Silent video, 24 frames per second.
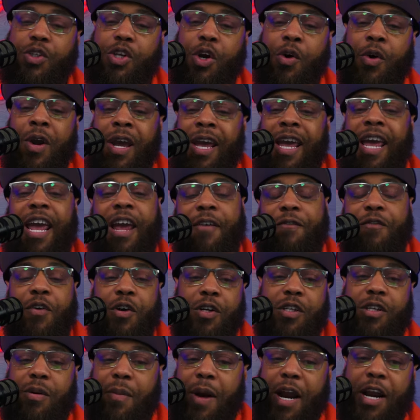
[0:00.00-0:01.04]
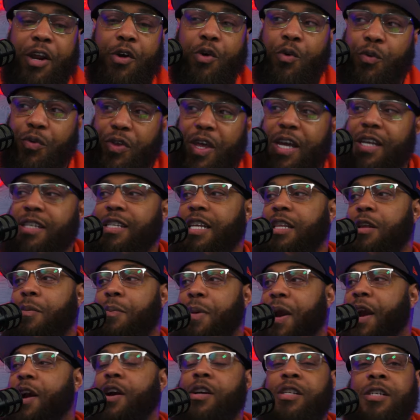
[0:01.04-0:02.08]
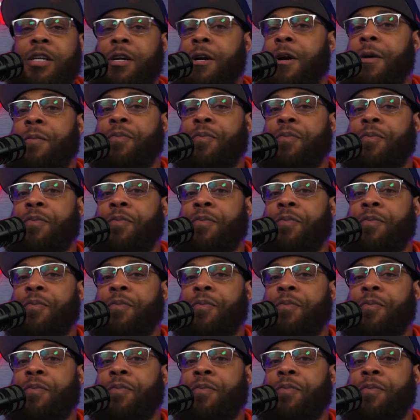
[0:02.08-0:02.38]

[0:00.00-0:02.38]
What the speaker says: So if you're somebody who thinks that the Bears